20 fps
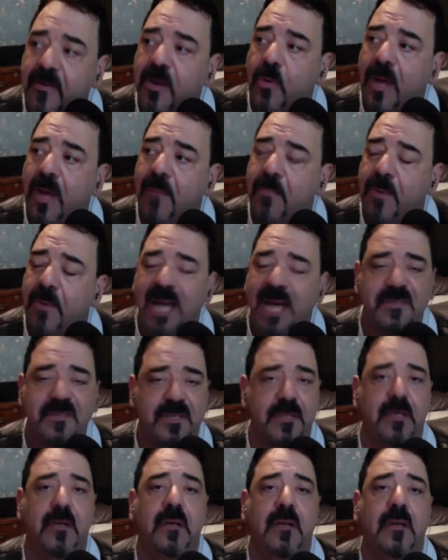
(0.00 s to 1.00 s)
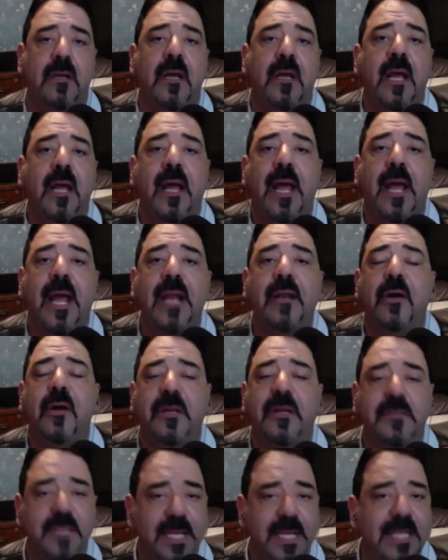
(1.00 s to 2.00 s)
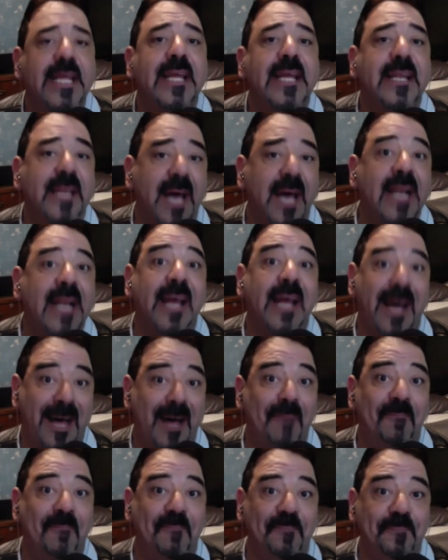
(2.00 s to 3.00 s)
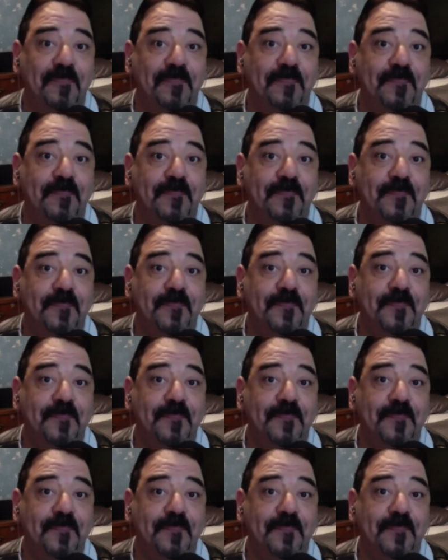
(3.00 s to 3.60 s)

your favorite web browser and go to linkedin.com.